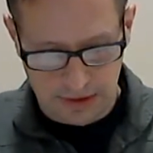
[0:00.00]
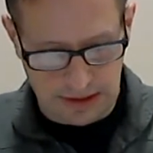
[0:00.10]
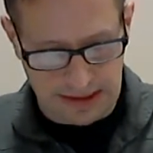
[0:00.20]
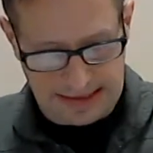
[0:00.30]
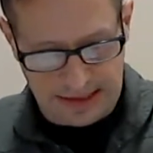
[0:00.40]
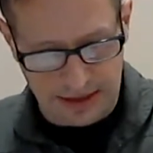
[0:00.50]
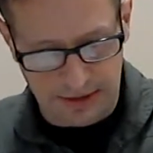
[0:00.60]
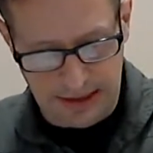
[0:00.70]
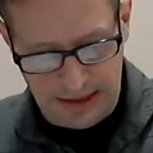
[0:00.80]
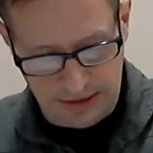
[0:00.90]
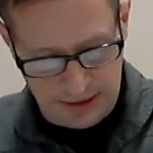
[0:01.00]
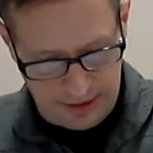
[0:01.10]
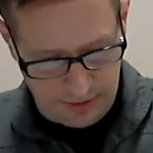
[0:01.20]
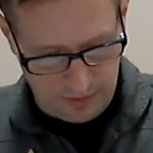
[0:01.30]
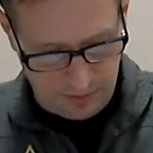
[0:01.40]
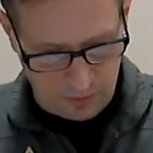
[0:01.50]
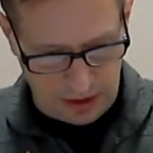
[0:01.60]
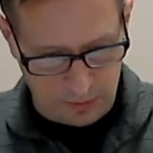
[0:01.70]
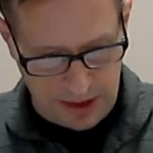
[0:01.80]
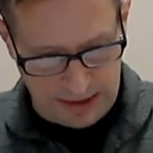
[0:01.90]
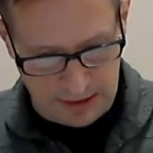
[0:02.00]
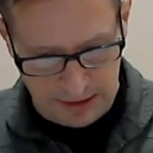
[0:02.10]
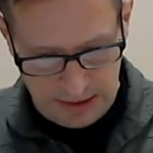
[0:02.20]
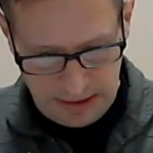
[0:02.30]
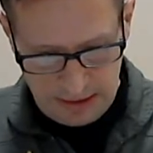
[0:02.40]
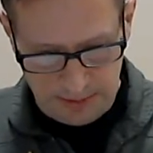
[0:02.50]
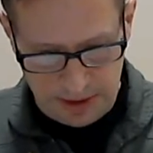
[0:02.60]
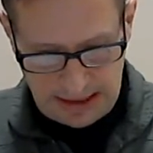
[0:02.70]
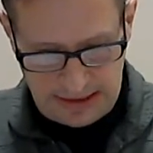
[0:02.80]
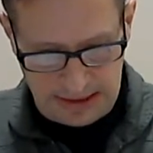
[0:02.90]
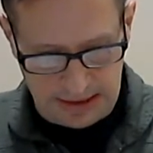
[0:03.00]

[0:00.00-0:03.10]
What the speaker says: that's going to lead into winter weather, but